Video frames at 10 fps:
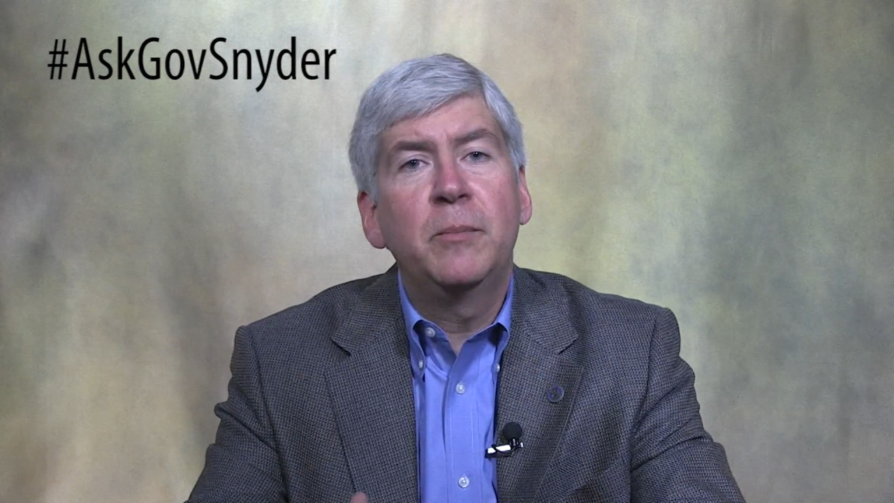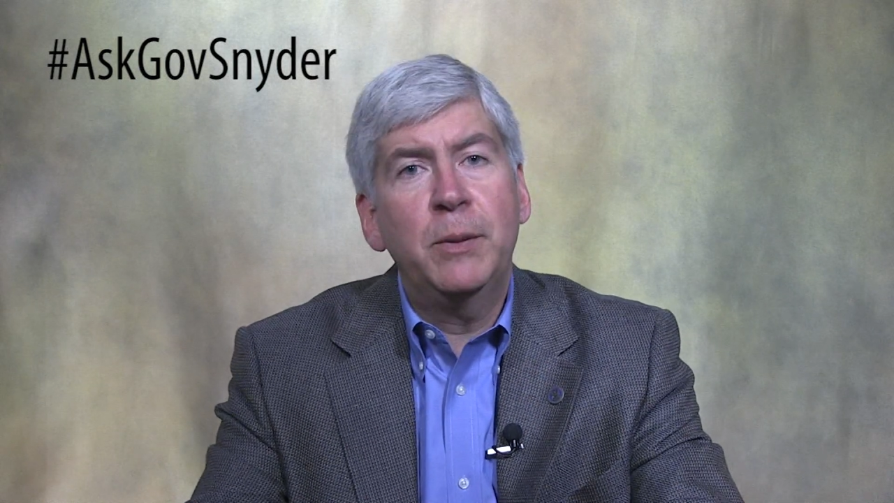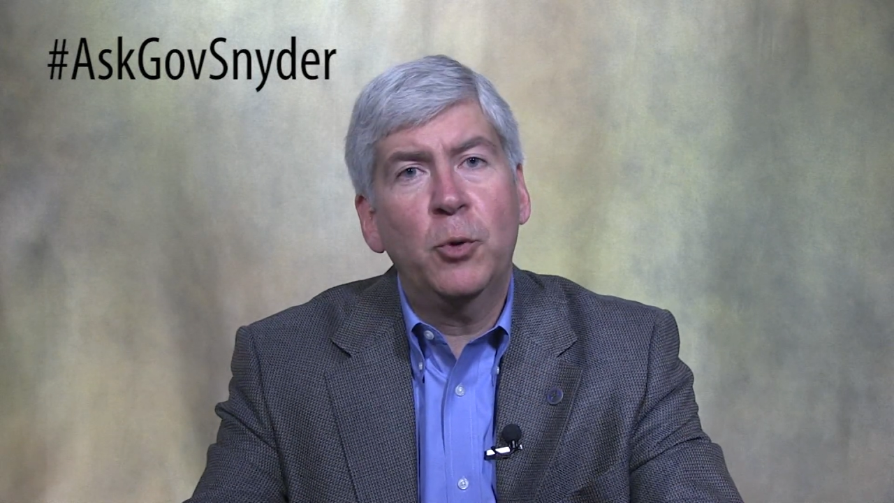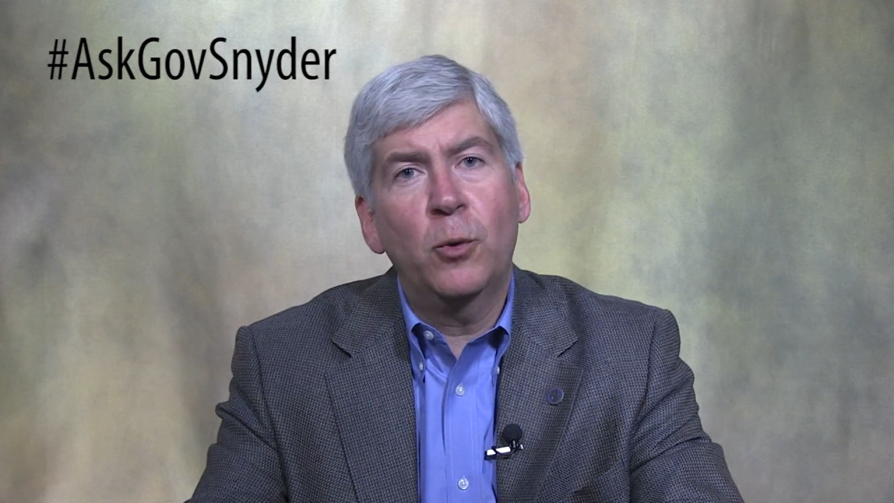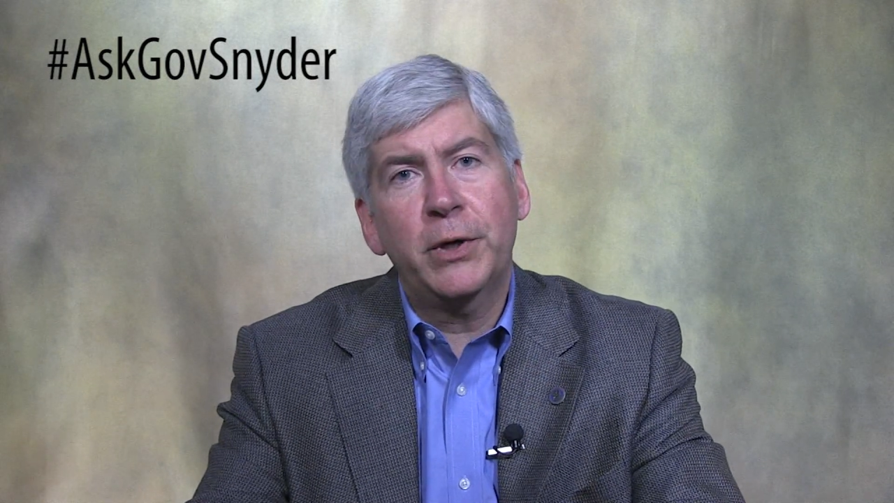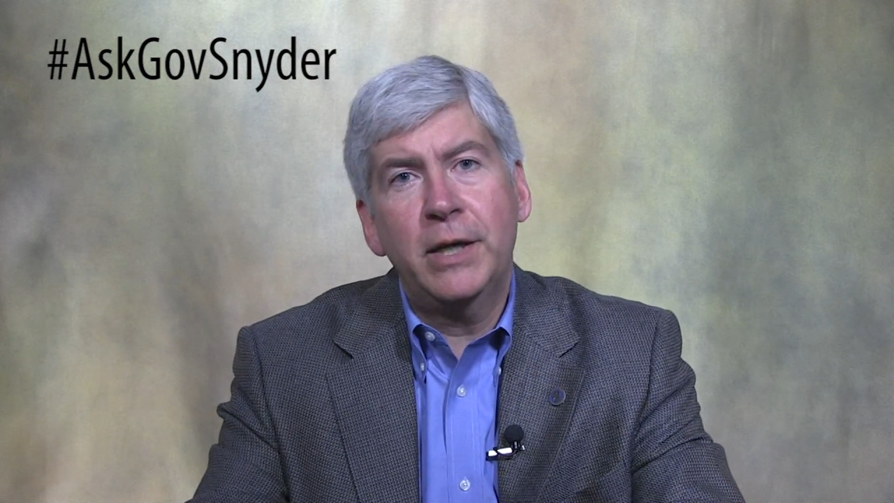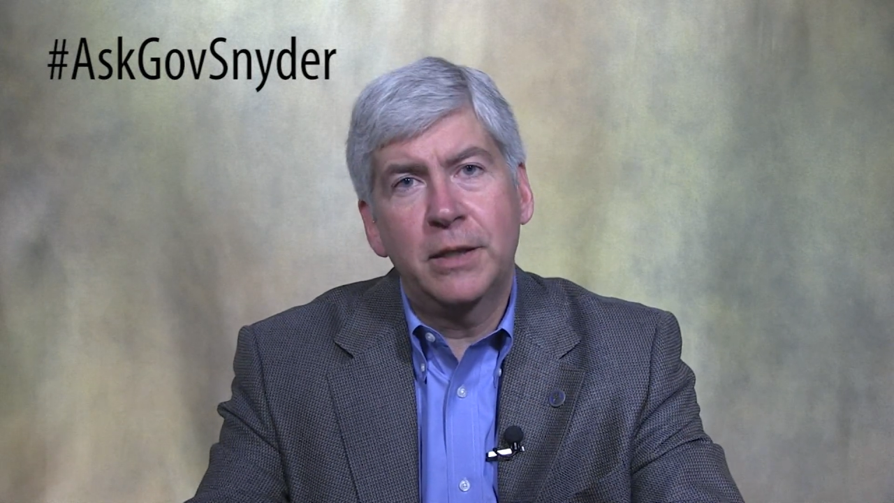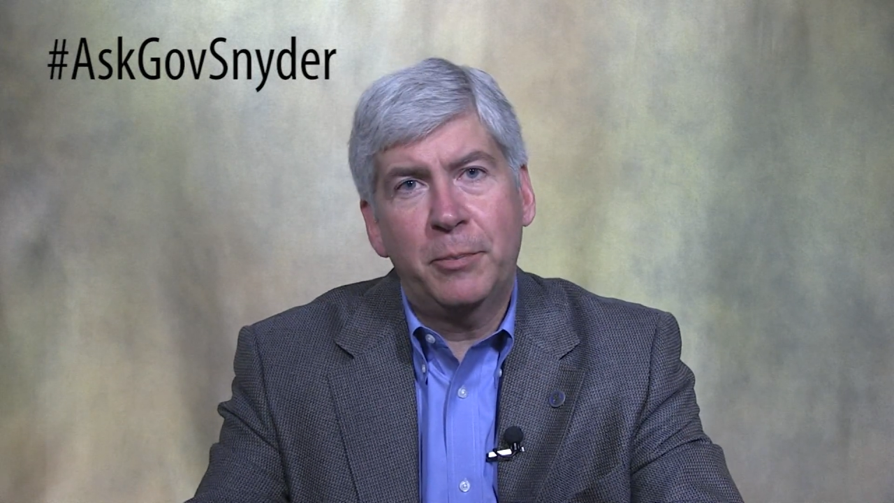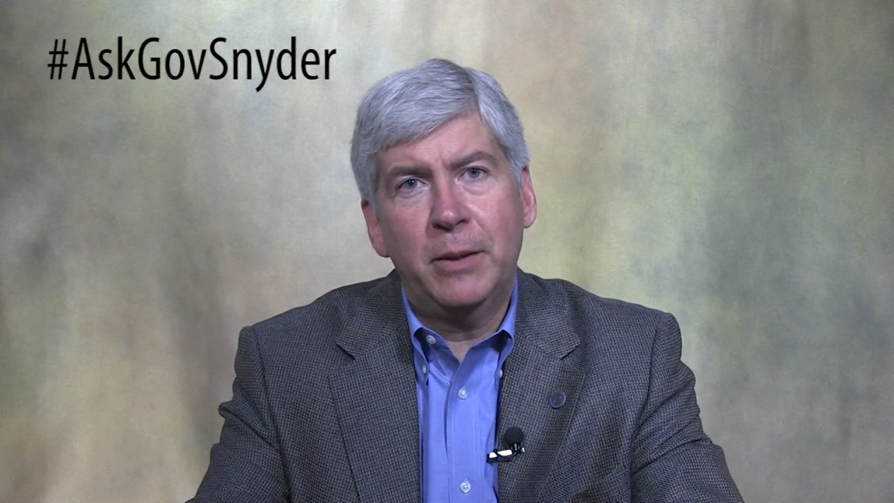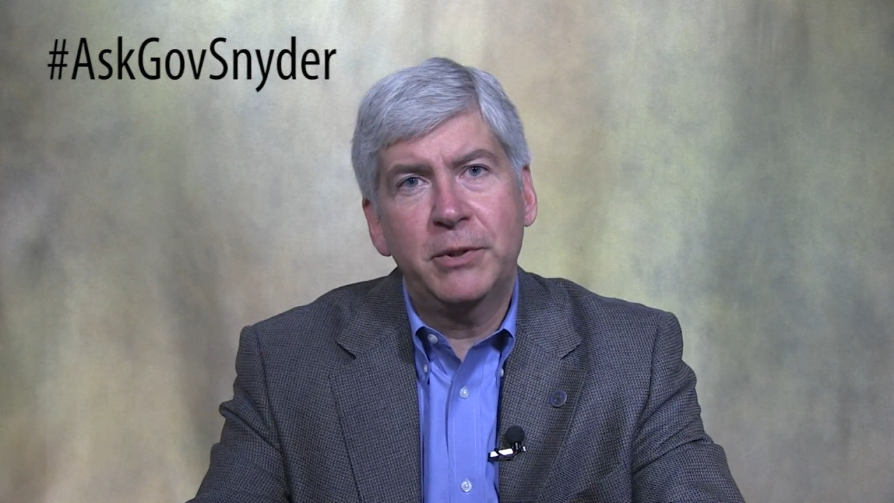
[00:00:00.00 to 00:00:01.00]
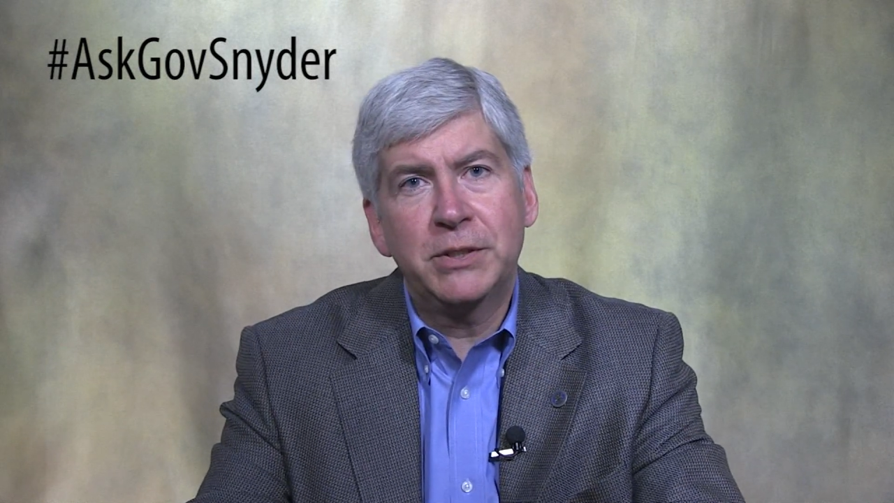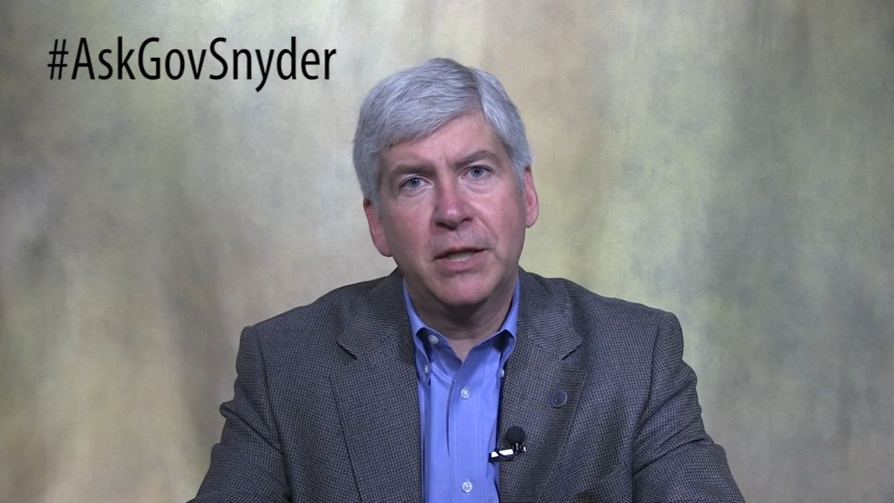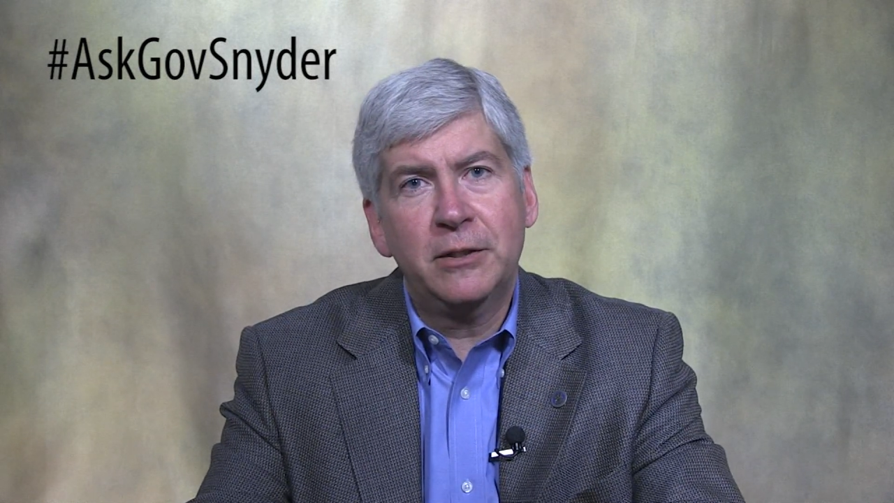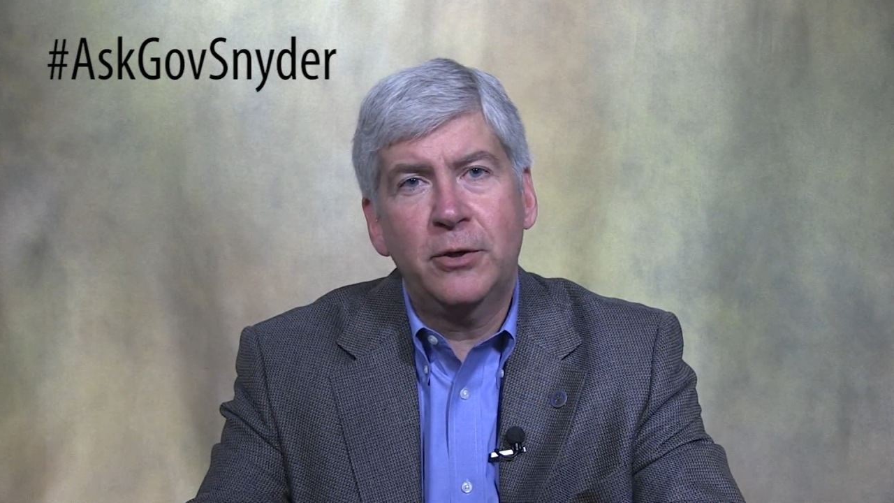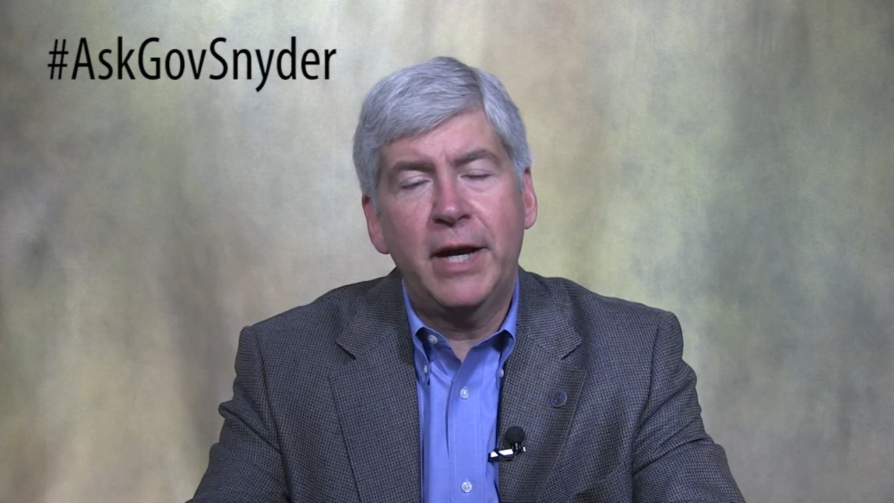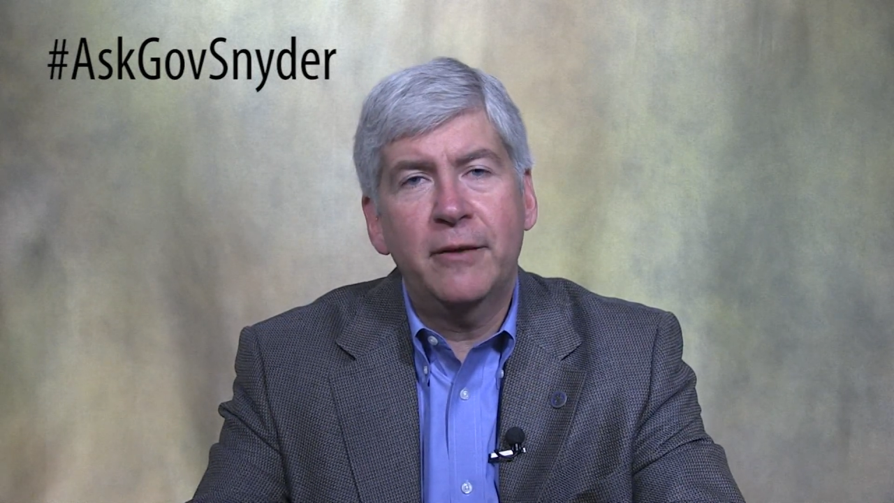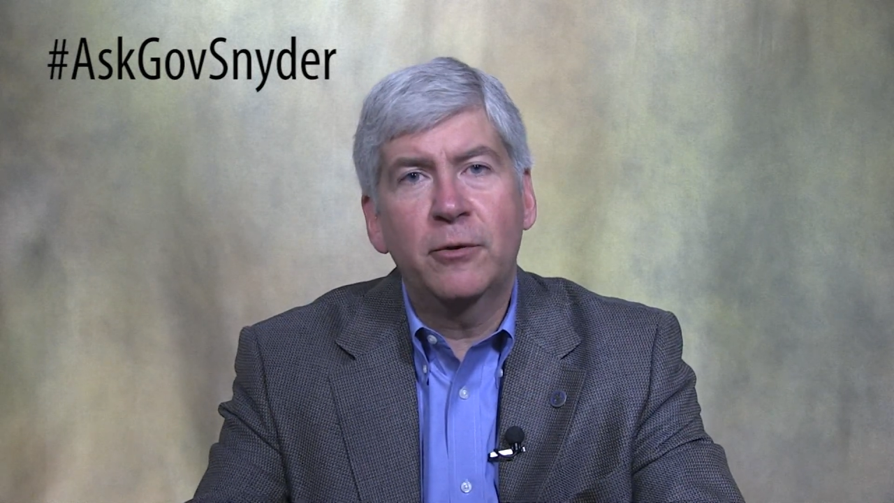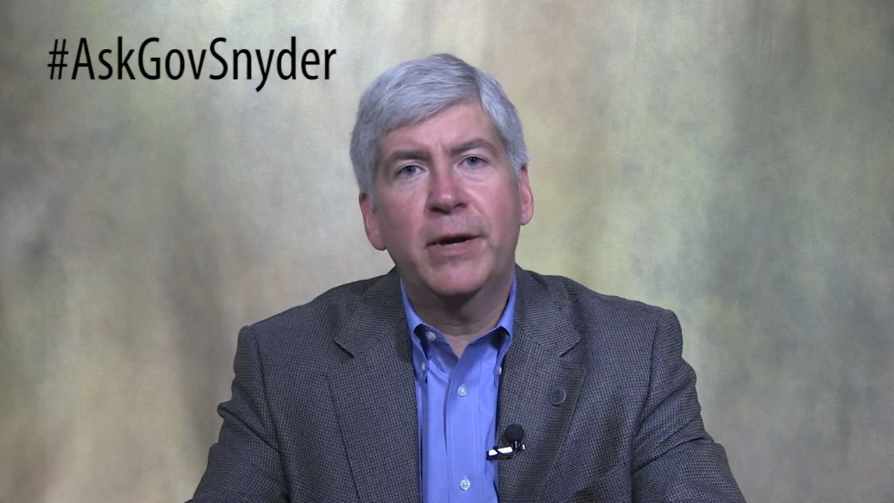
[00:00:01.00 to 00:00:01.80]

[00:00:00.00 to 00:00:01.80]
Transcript: people working in the public sector have